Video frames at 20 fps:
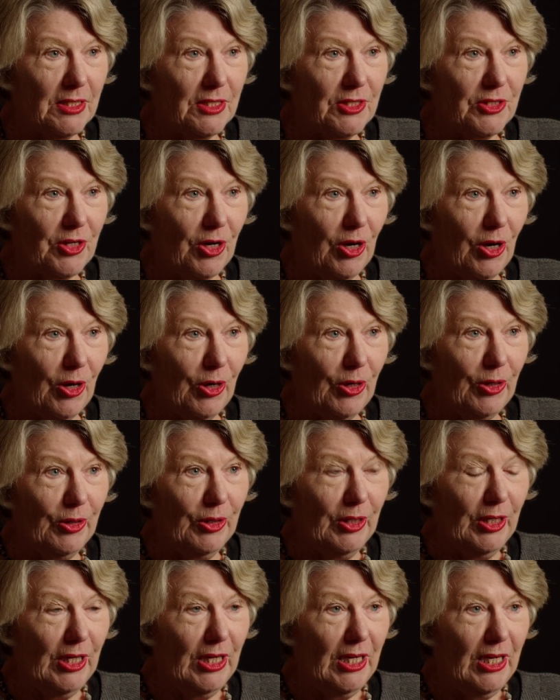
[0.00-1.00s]
So
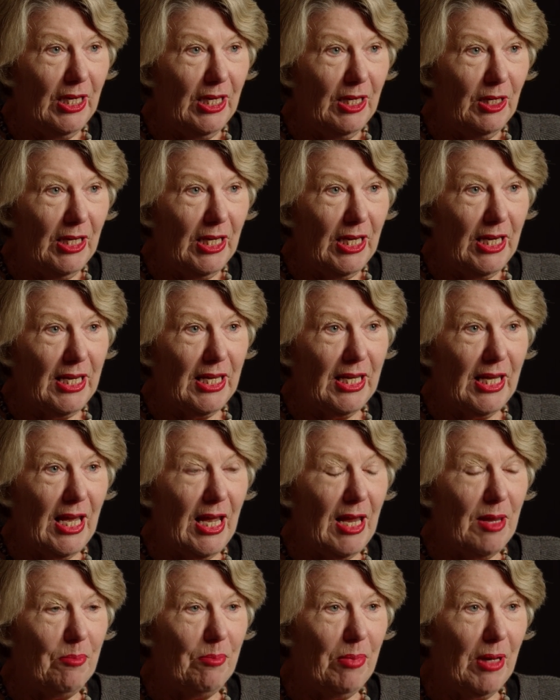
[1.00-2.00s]
he
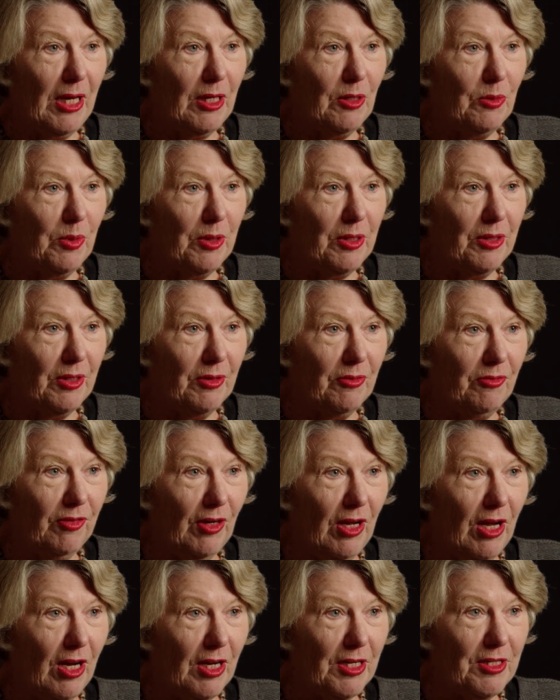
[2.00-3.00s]
came back with the
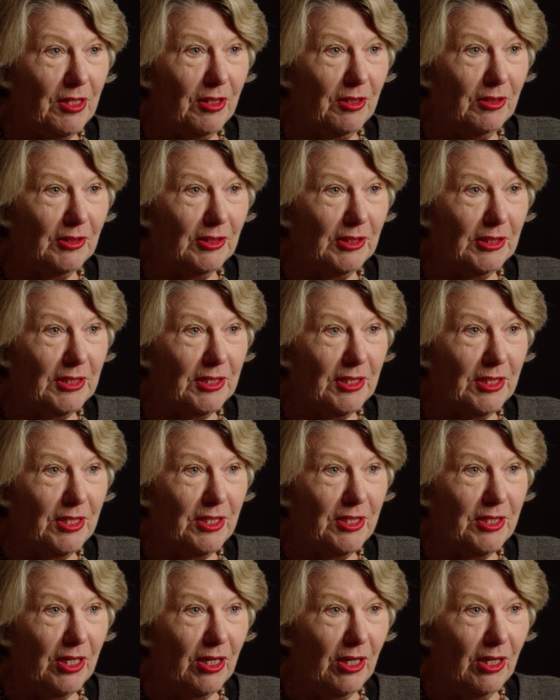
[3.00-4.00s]
flight,
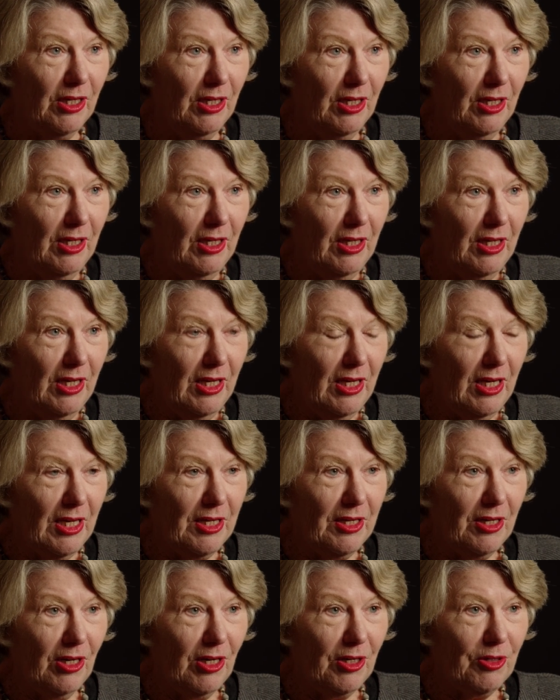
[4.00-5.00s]
and uh,
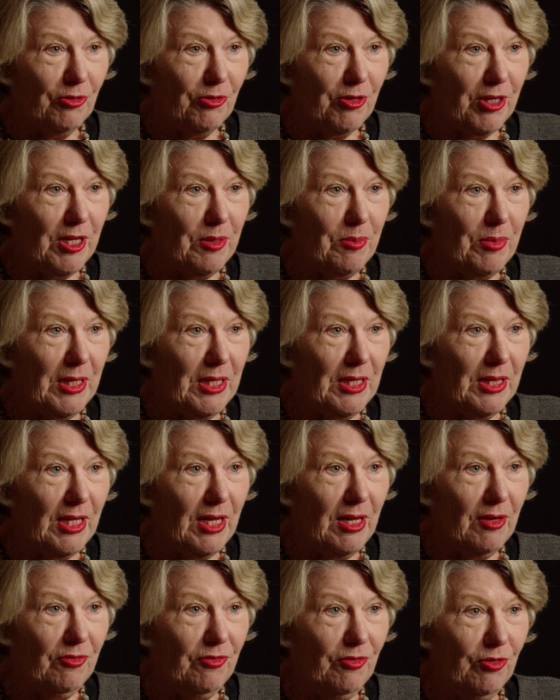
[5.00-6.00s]
and I'd already been
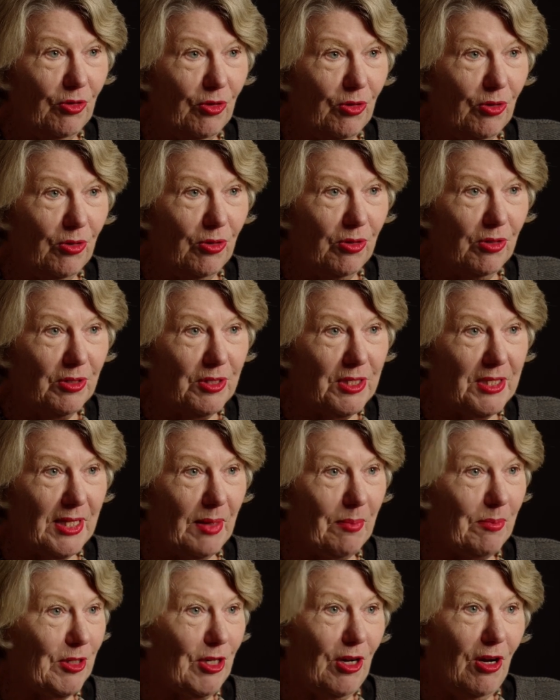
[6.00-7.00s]
there for
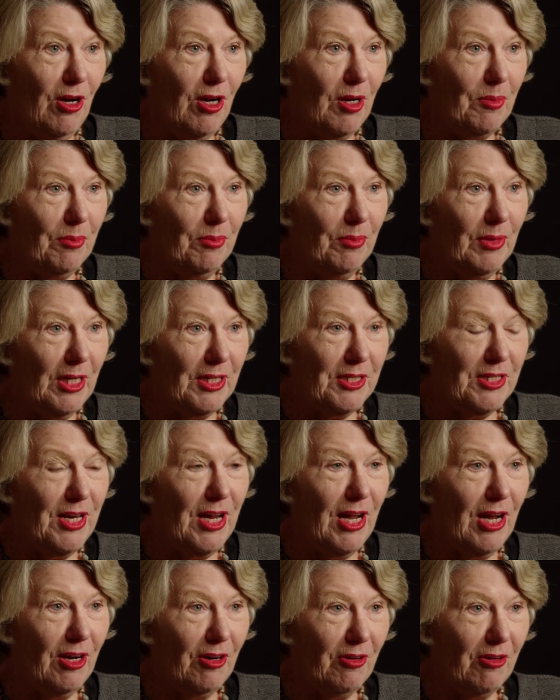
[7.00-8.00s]
some time at
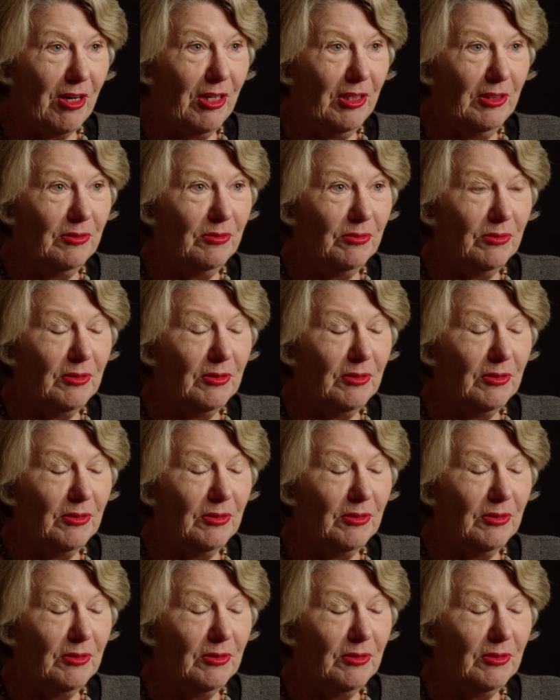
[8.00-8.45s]
Nowra,